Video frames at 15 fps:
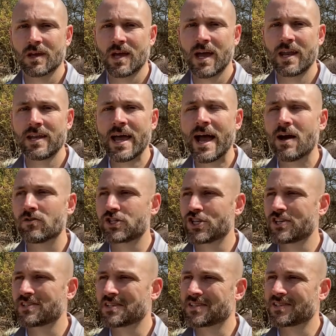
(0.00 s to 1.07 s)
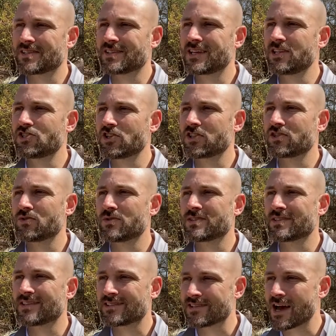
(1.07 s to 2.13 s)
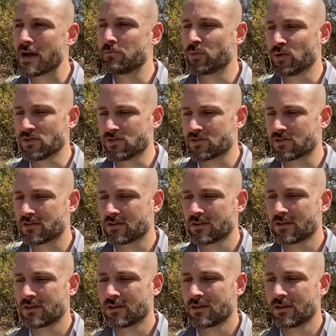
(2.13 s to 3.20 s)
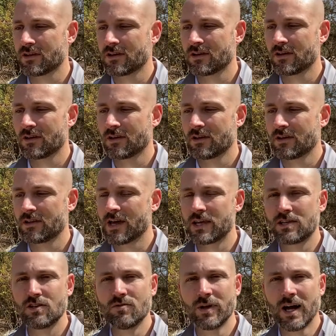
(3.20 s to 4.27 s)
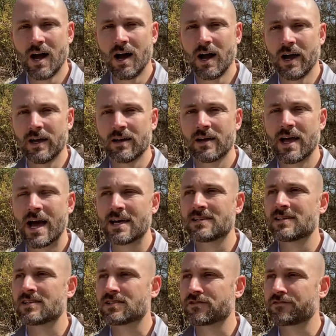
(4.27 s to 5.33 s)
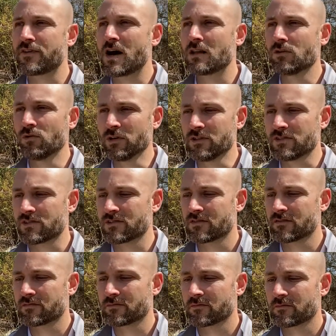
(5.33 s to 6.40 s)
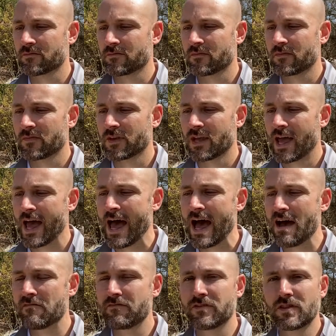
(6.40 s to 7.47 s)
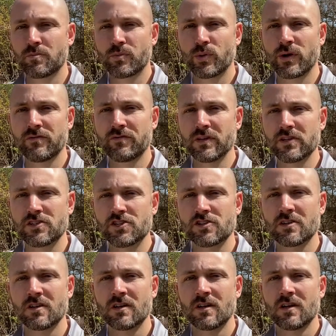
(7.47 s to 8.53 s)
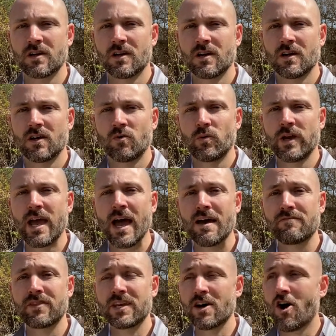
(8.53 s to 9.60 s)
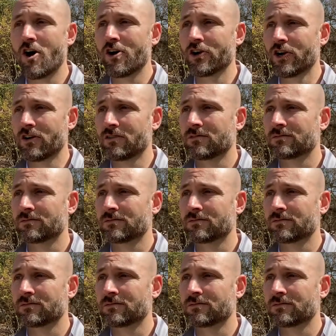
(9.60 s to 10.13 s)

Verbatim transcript: And now Jesus is teaching to his disciples that you and I, as his followers, have the privilege, we have the honor